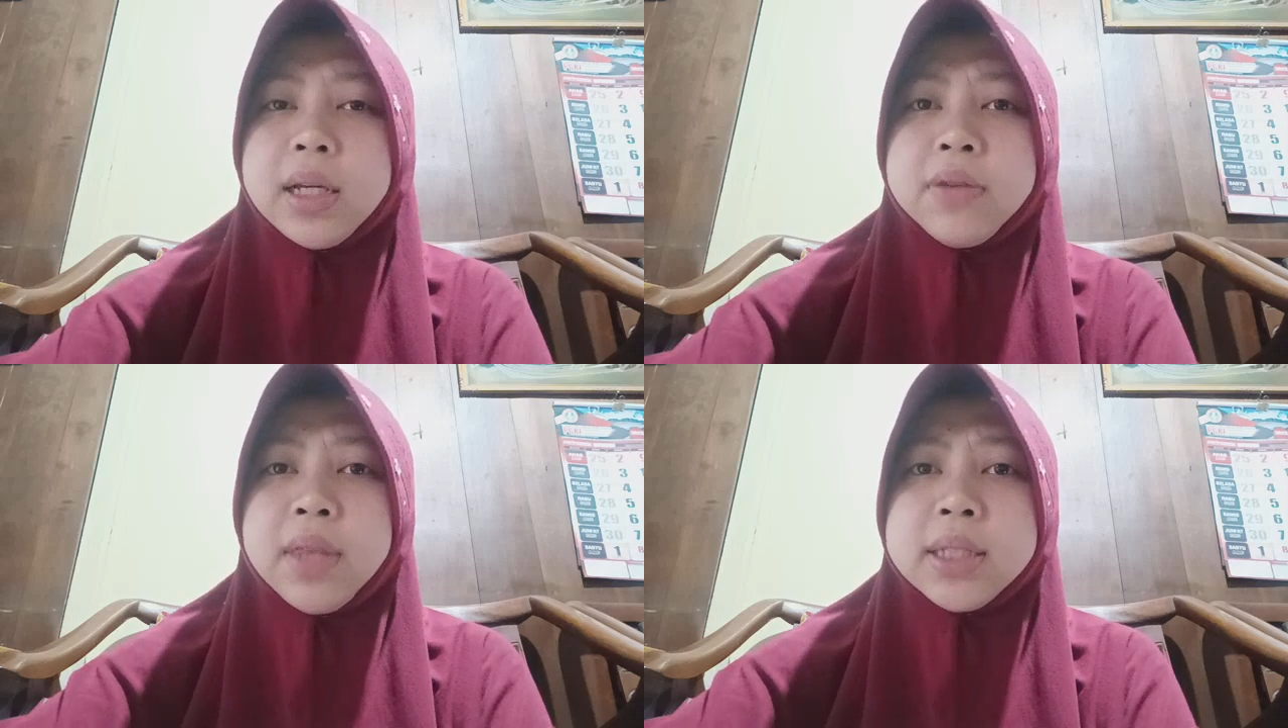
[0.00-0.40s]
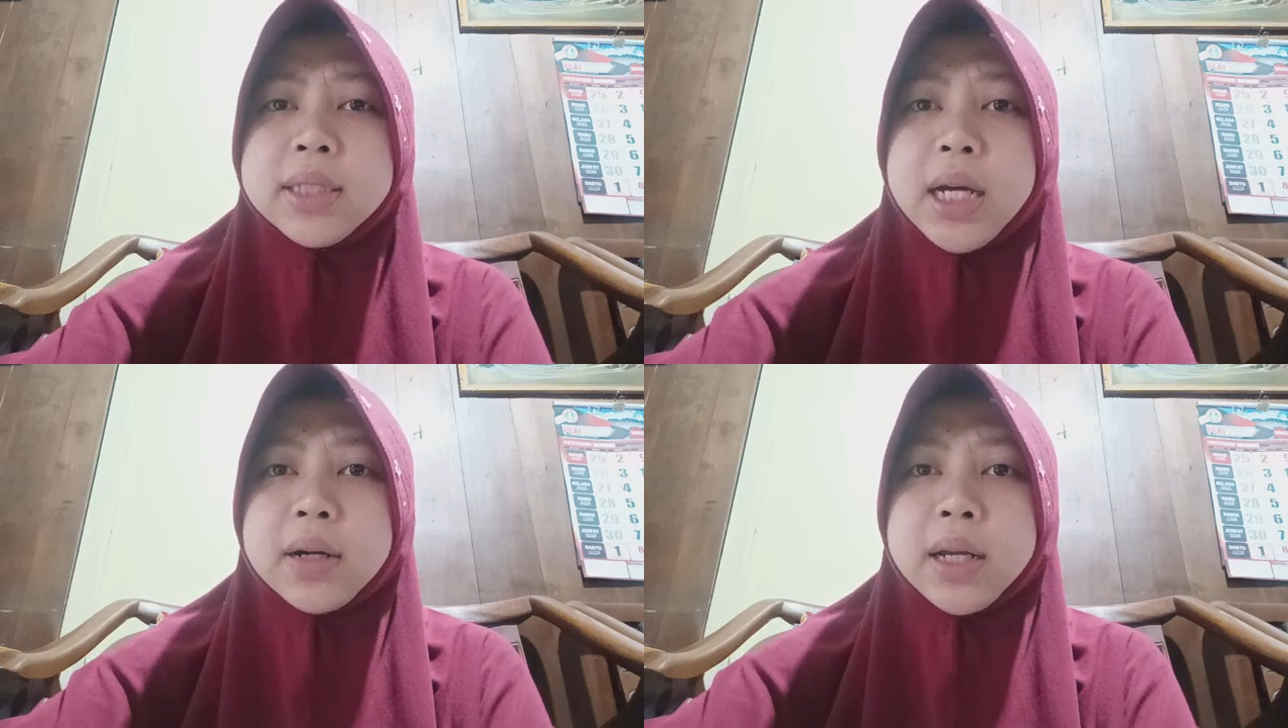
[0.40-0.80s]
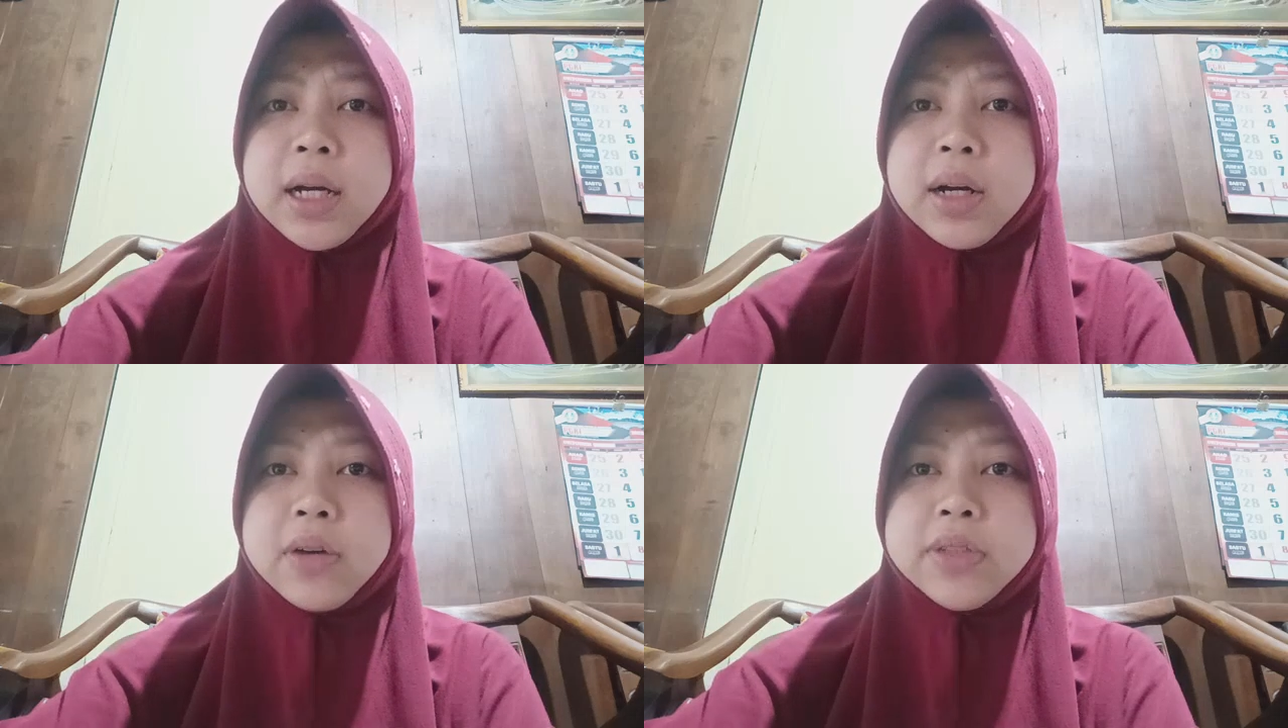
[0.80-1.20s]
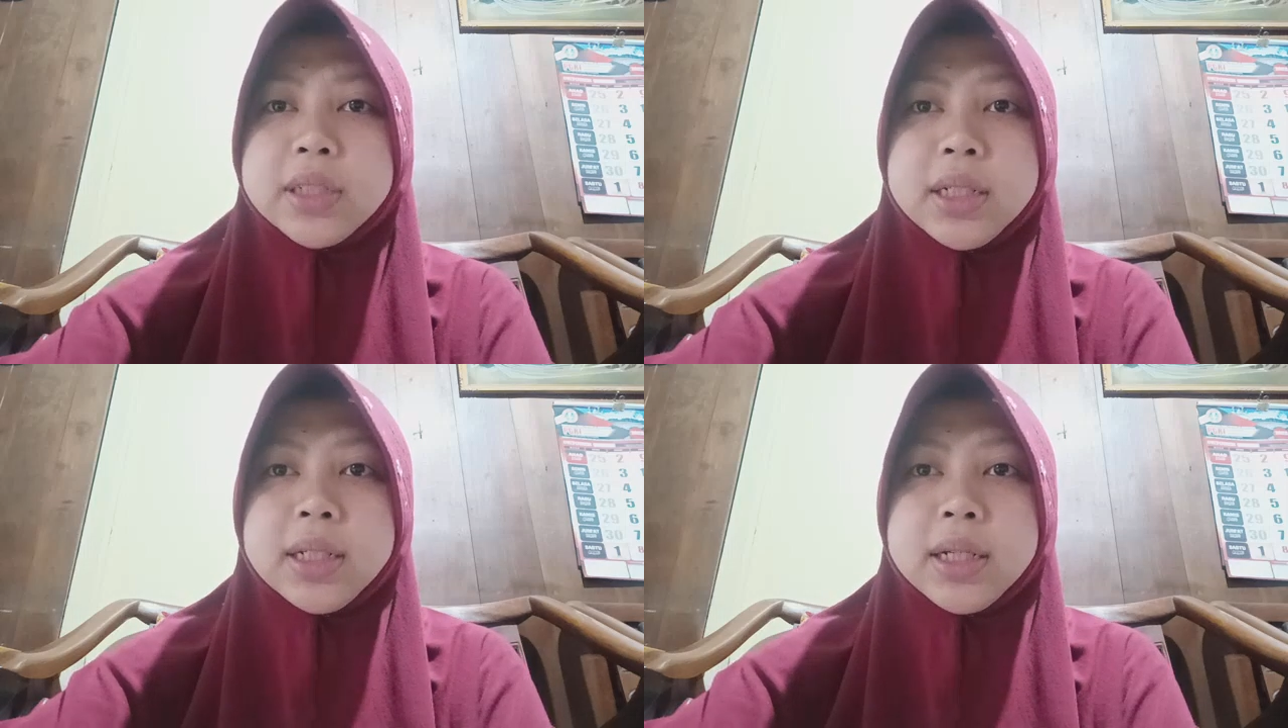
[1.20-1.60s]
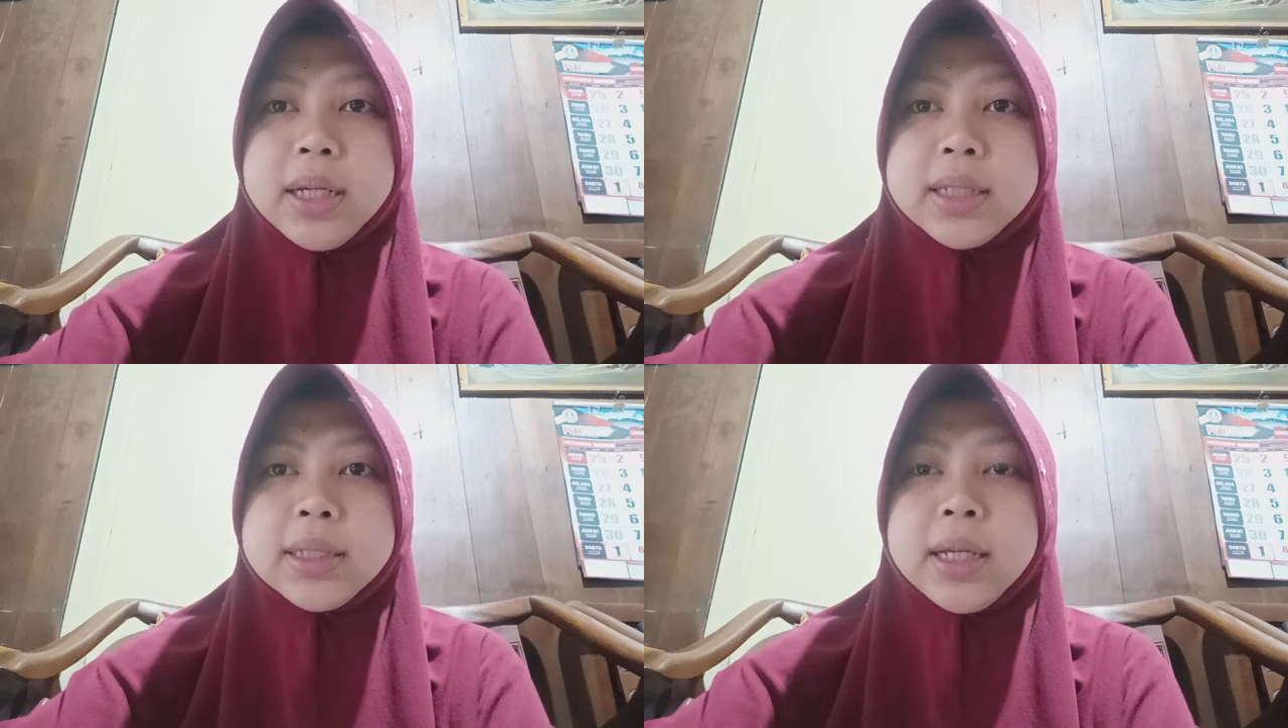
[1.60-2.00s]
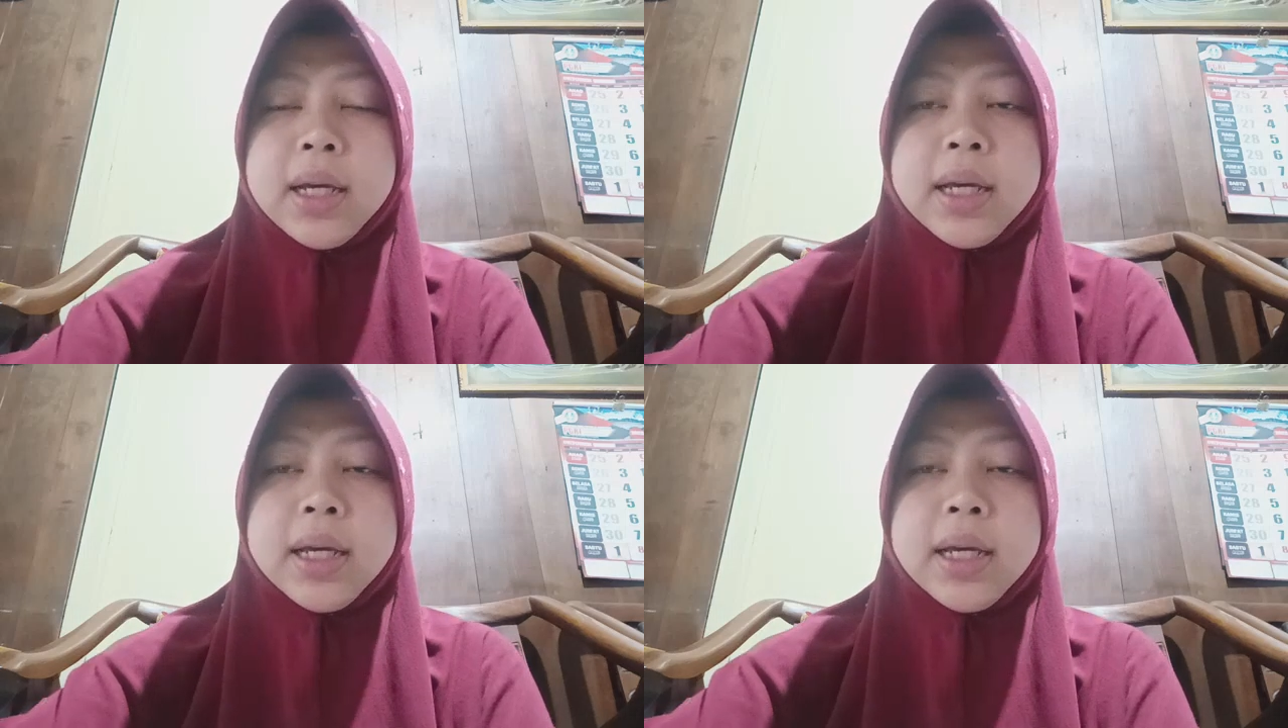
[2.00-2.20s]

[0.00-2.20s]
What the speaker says: If this area of China is